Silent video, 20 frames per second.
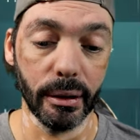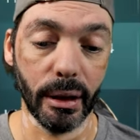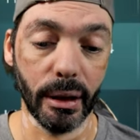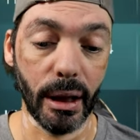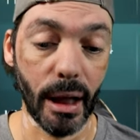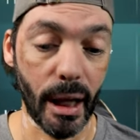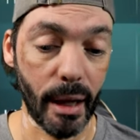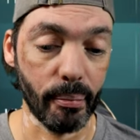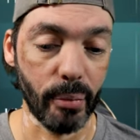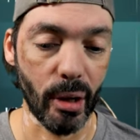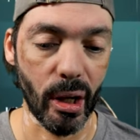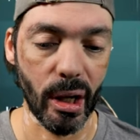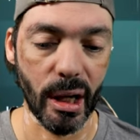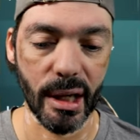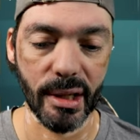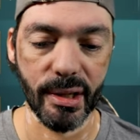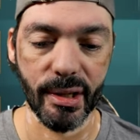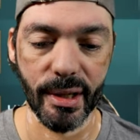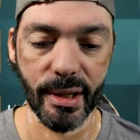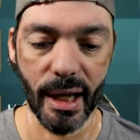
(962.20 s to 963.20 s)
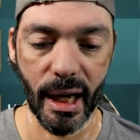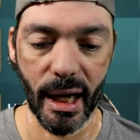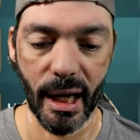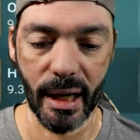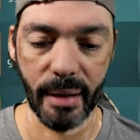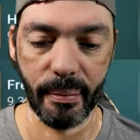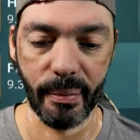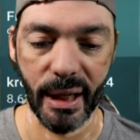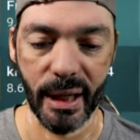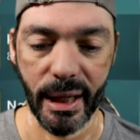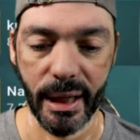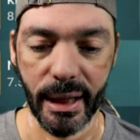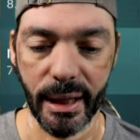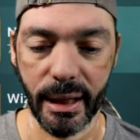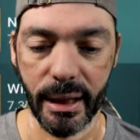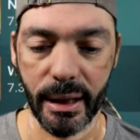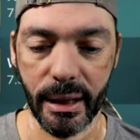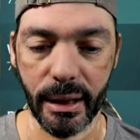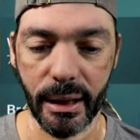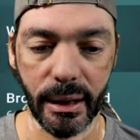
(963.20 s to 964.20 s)
Clan boss, I'm
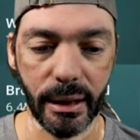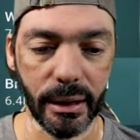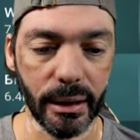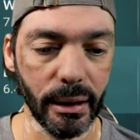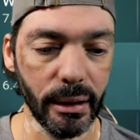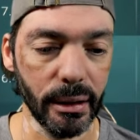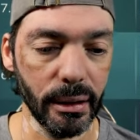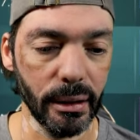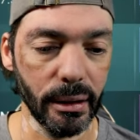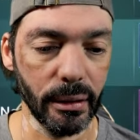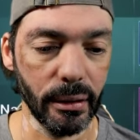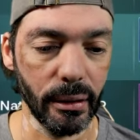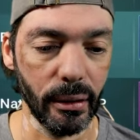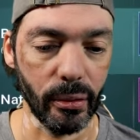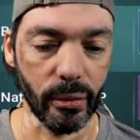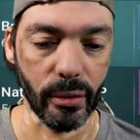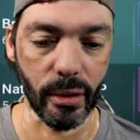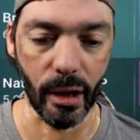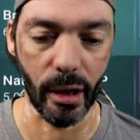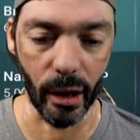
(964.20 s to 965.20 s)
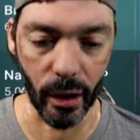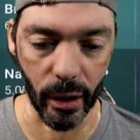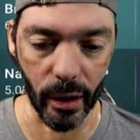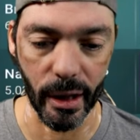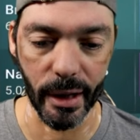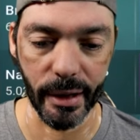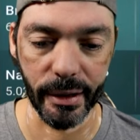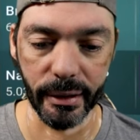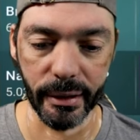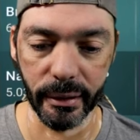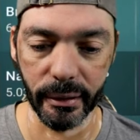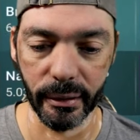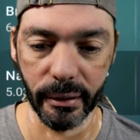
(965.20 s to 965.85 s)
hitting on hard